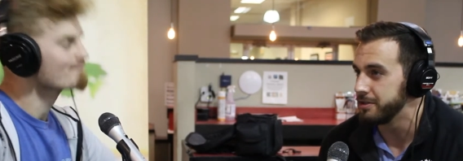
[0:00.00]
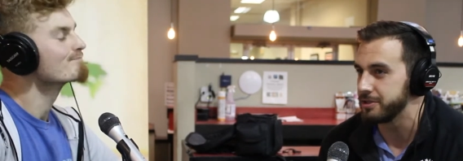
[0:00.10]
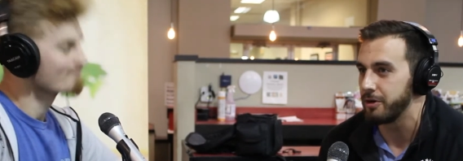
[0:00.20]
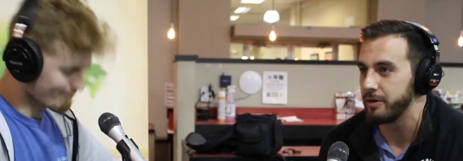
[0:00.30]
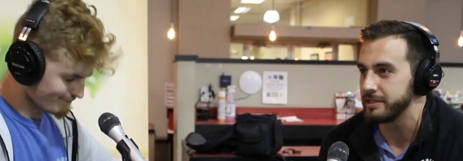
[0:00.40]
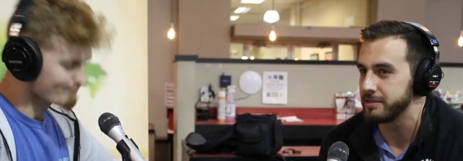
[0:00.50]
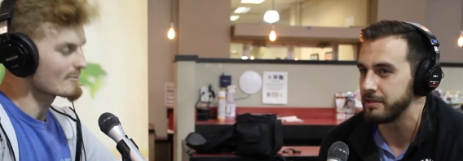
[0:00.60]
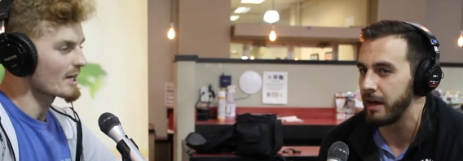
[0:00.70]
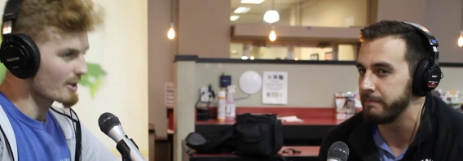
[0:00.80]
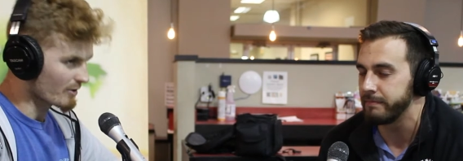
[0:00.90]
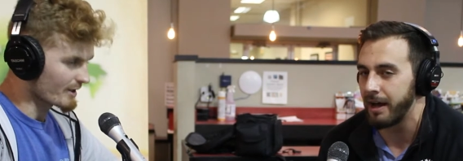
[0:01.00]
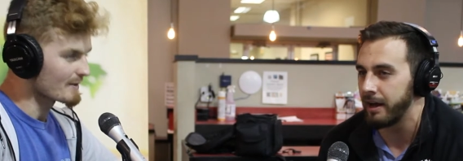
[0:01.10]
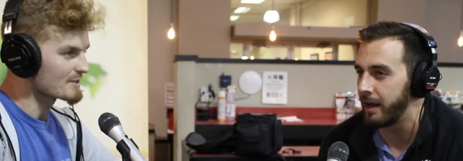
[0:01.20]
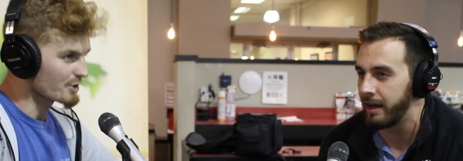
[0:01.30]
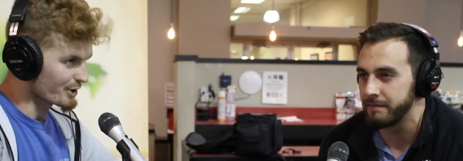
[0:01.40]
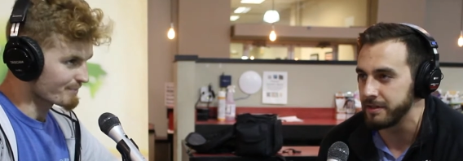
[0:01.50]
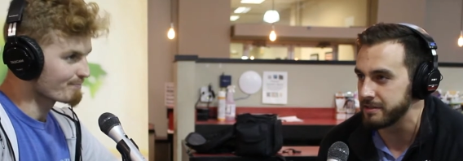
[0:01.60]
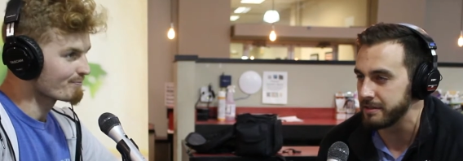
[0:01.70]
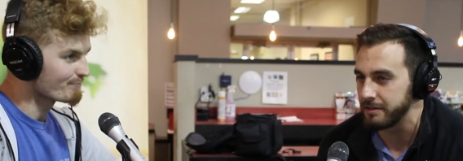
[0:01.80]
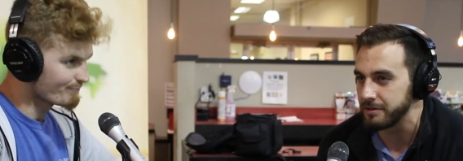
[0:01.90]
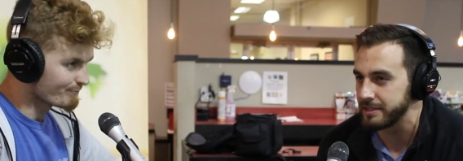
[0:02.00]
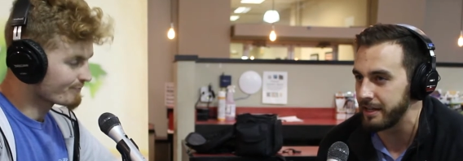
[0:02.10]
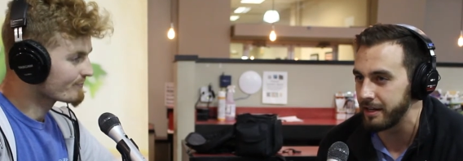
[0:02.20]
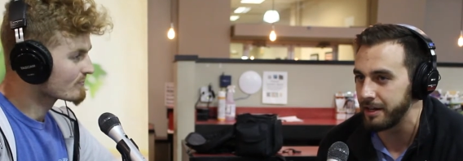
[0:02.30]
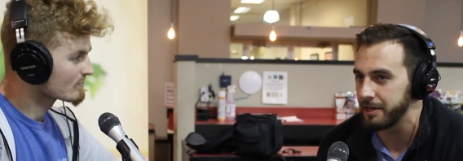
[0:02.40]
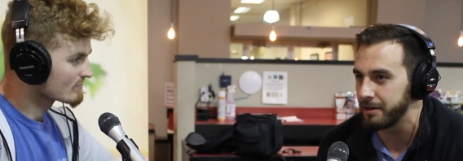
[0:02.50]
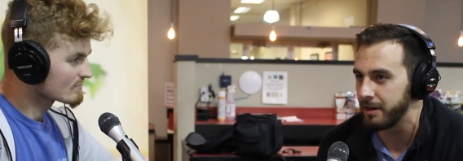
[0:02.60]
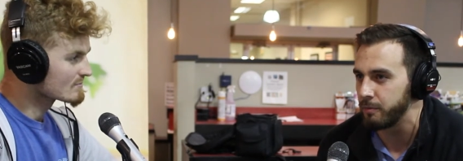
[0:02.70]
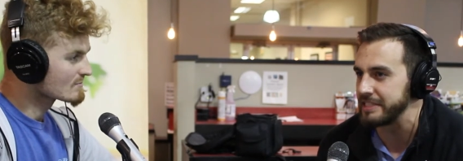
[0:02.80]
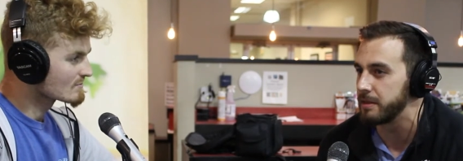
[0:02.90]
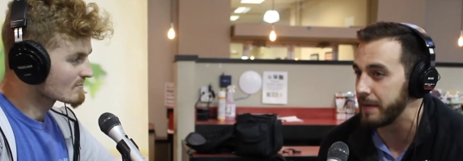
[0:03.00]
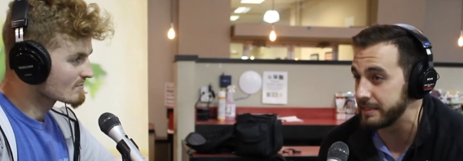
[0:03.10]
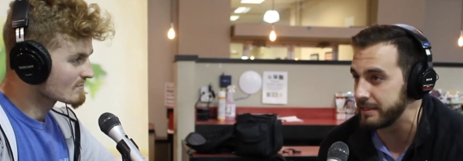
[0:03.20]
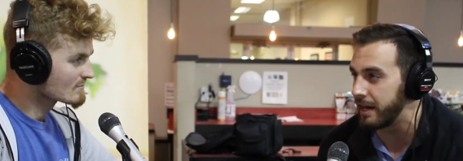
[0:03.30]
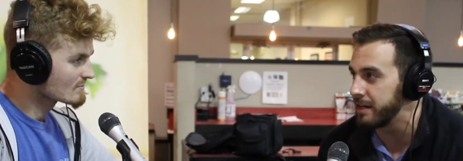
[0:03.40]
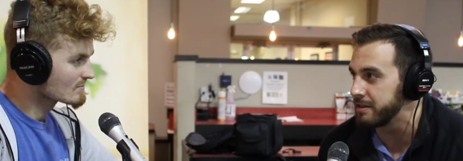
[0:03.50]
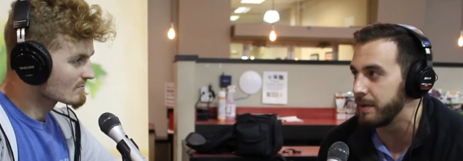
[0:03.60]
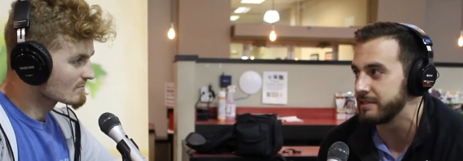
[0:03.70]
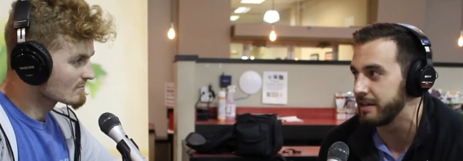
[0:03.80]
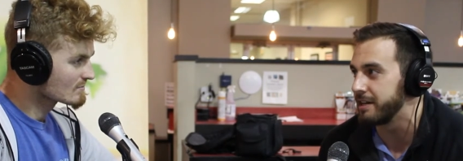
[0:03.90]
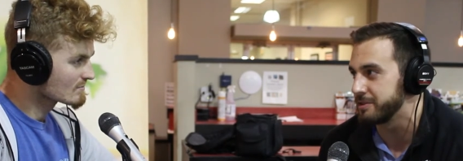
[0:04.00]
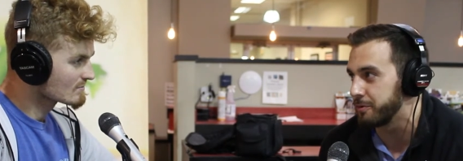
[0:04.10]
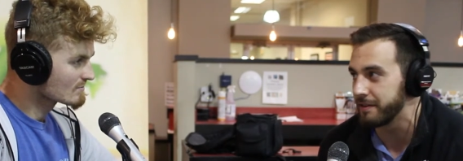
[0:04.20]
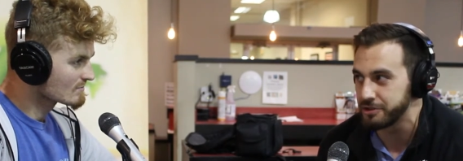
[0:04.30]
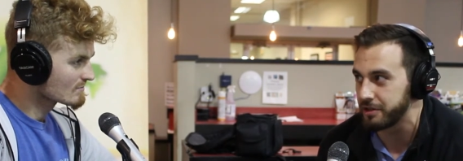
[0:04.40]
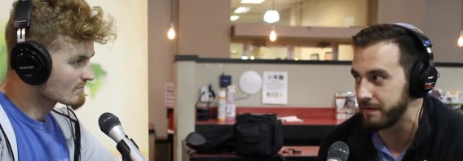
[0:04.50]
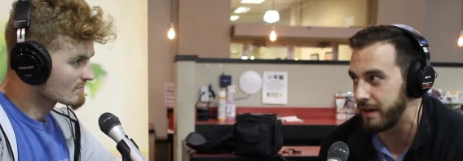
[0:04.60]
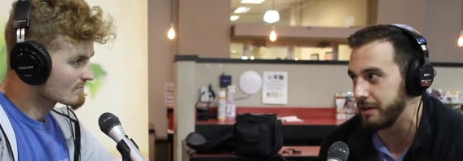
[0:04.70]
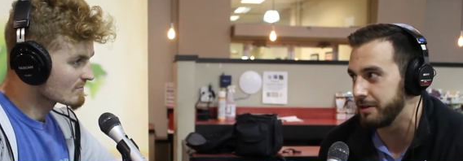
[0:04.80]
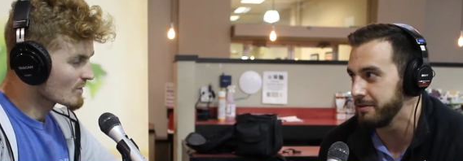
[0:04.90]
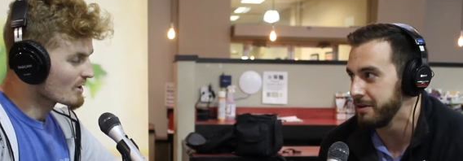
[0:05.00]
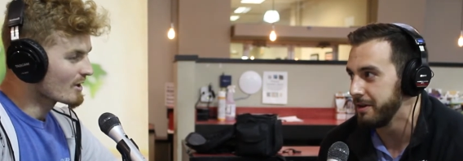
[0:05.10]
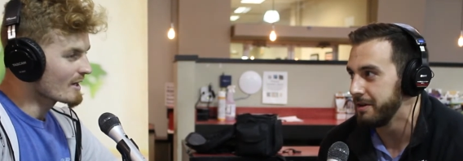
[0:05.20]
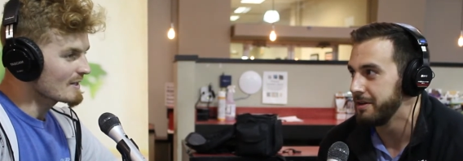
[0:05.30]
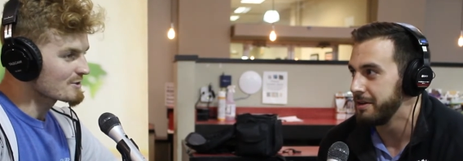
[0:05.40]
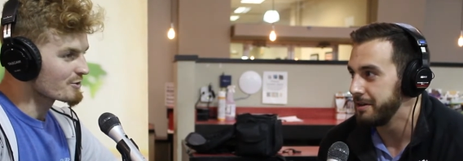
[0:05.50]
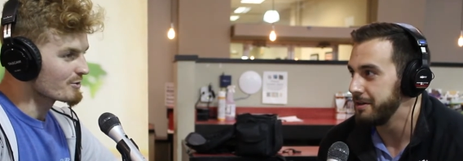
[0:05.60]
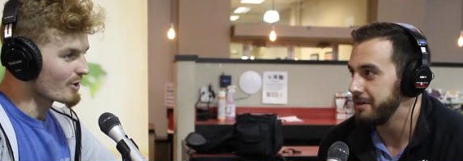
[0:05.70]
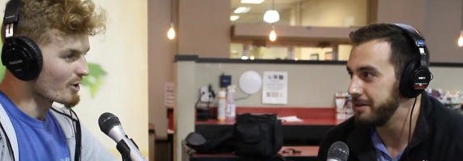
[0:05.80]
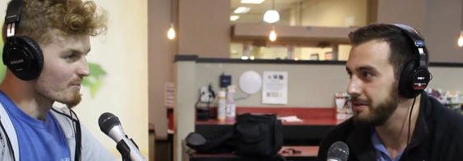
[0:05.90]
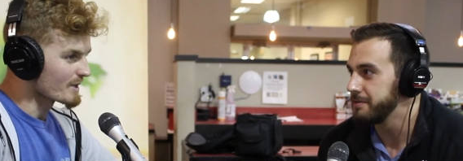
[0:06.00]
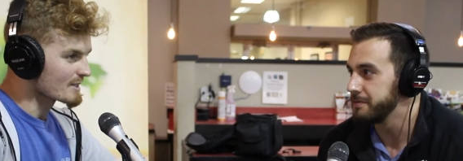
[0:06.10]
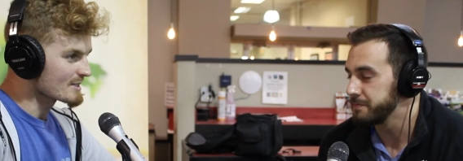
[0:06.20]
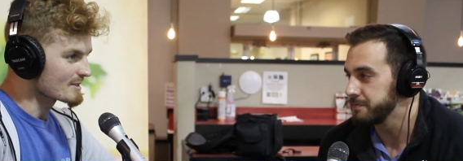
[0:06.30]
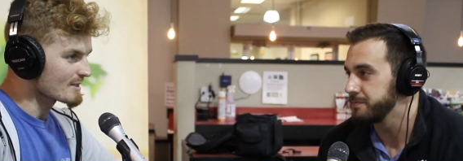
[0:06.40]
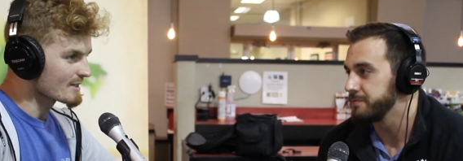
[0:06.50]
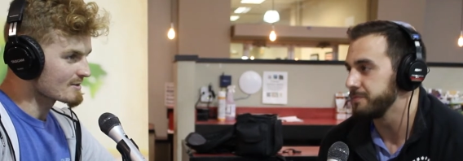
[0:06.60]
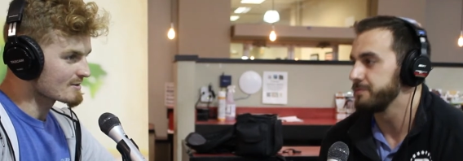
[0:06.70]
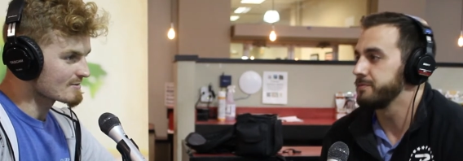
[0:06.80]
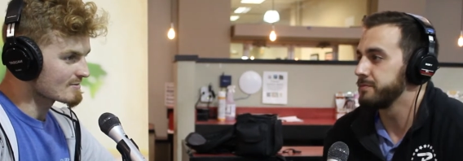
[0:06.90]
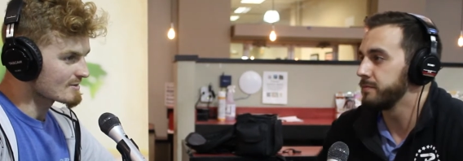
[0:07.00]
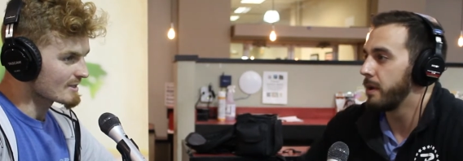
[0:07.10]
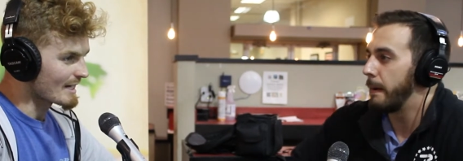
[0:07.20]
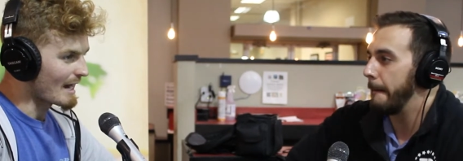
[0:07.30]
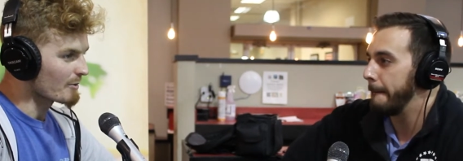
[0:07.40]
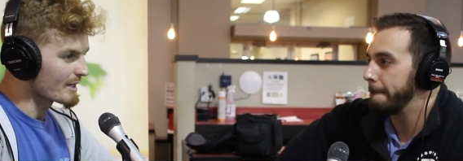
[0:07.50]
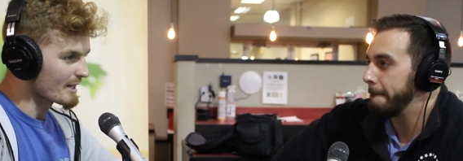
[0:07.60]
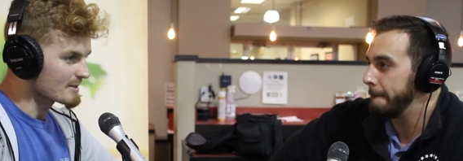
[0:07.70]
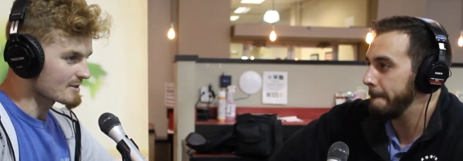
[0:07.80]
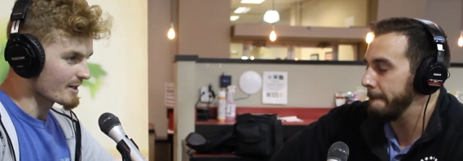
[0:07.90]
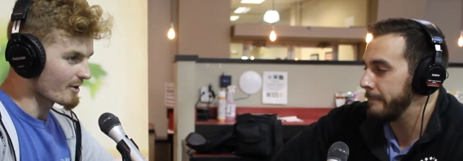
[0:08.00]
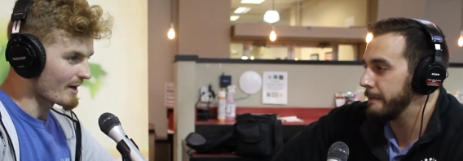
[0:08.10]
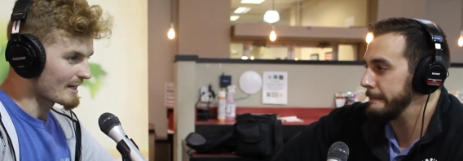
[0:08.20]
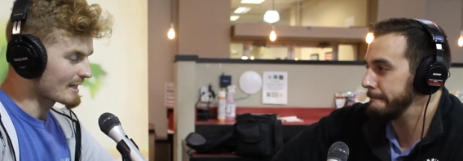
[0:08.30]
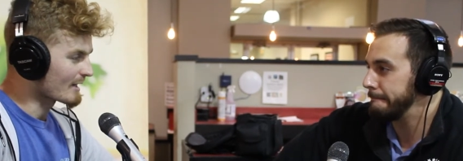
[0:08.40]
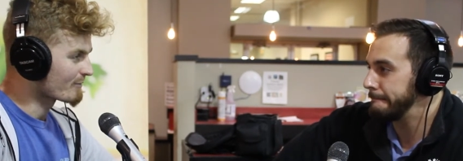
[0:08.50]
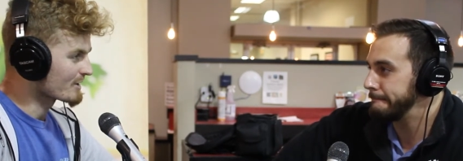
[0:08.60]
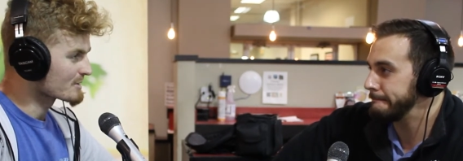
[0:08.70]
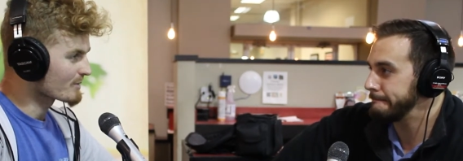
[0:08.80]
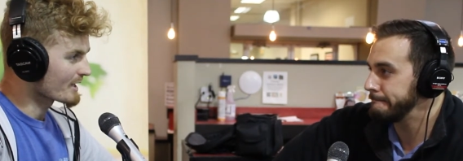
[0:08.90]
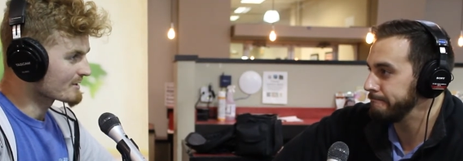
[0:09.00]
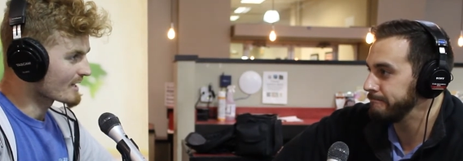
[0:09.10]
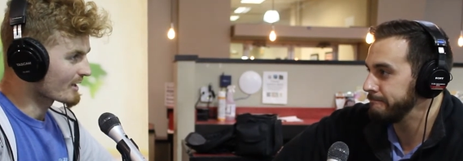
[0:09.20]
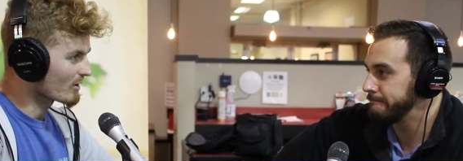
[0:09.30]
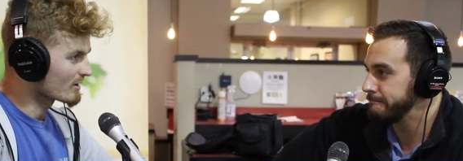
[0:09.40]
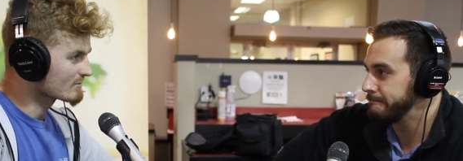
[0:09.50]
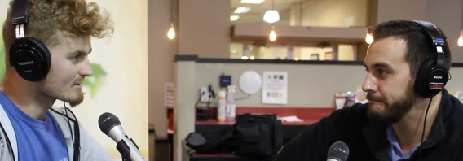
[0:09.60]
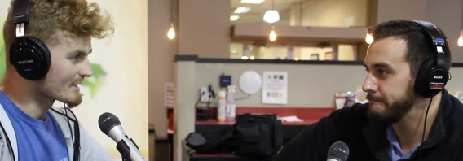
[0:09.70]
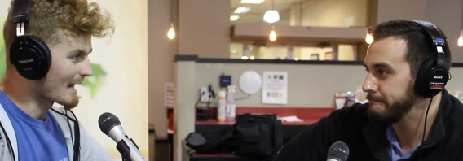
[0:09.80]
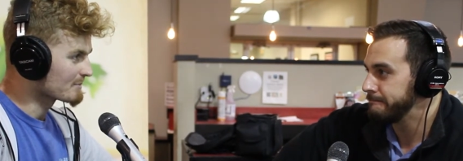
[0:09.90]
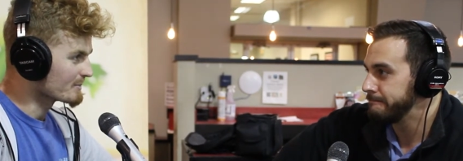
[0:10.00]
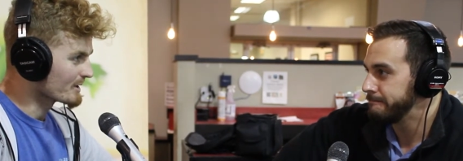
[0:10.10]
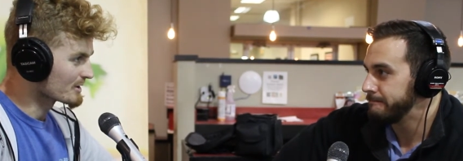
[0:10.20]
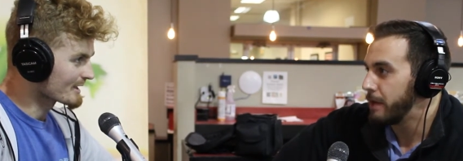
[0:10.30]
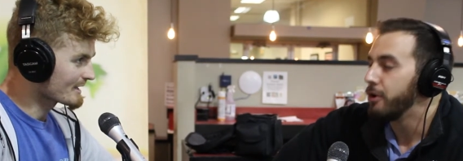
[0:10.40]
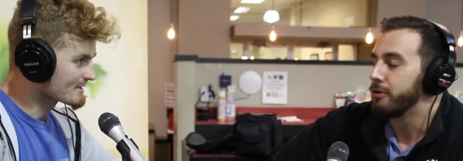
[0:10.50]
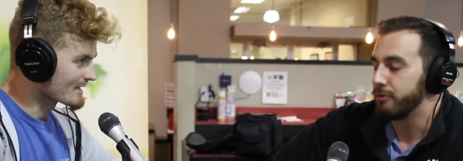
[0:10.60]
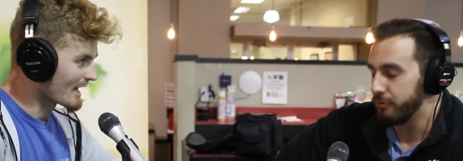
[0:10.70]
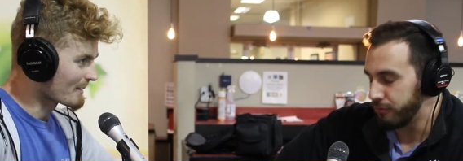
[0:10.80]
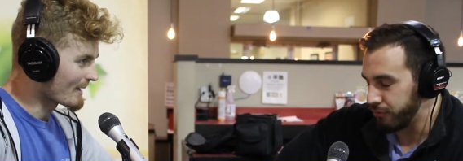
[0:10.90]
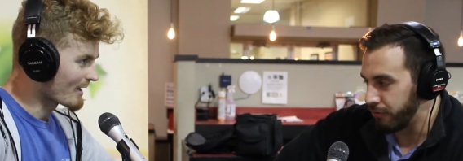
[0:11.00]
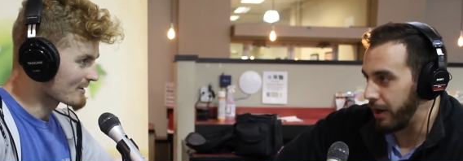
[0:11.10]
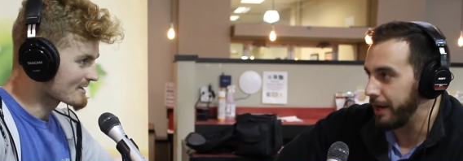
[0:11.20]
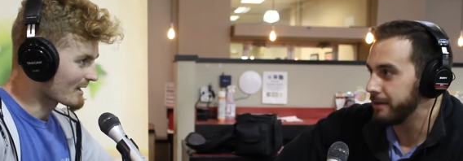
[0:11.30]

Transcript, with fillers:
Speaker 1: So it's. I, I agree. That's I, good. I, there's a little saying I hear: uh, "What's the best diet? The best diet is one that you're going to follow."
Speaker 2: And that's true though, because it, it's nowadays, you know, any kind of fitness plan you take on, it's adaptability. It's not about right.